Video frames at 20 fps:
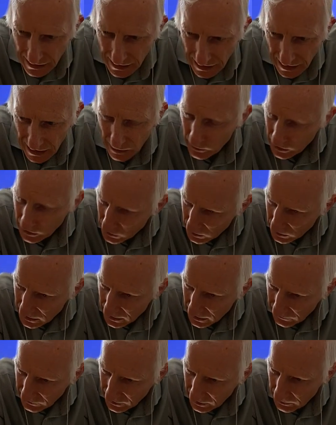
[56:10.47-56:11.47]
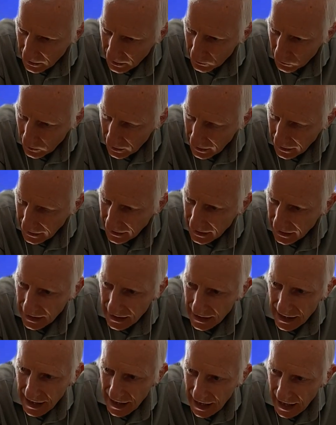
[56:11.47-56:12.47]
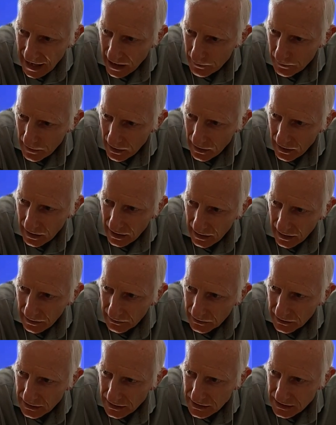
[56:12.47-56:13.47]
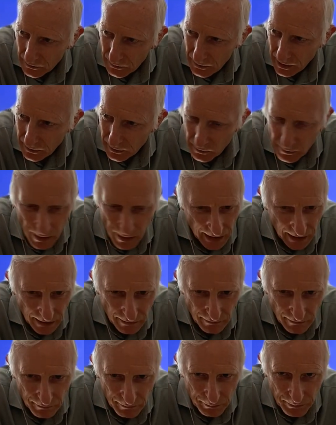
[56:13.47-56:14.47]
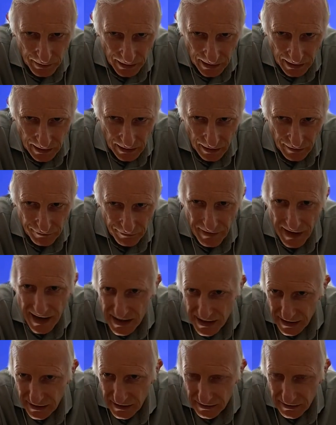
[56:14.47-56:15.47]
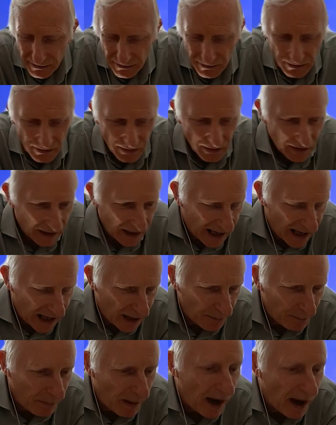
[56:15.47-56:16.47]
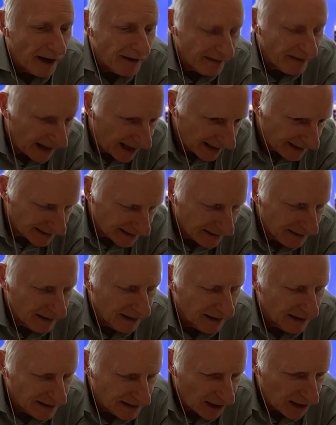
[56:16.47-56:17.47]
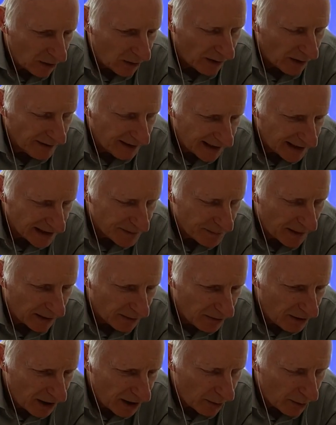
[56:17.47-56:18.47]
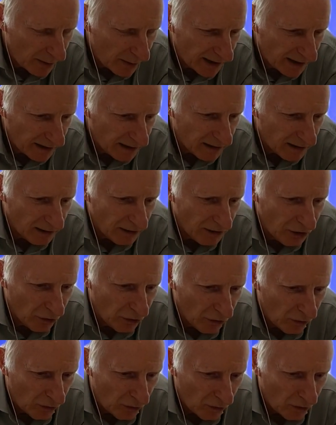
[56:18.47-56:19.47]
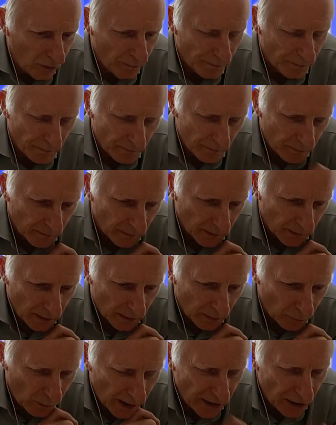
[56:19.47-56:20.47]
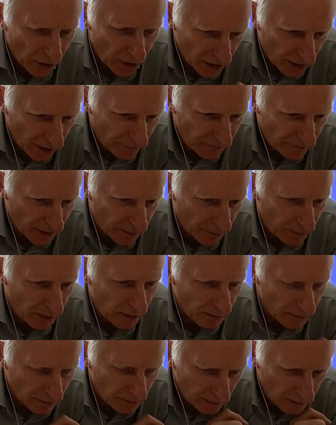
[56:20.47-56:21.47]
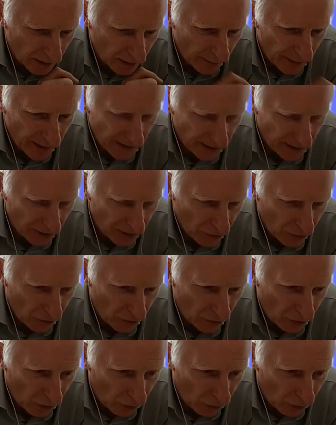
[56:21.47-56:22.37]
uh, which was lovely by the way um, some people may be offended uh, by that so i think it's about knowing your where you're comfortable knowing your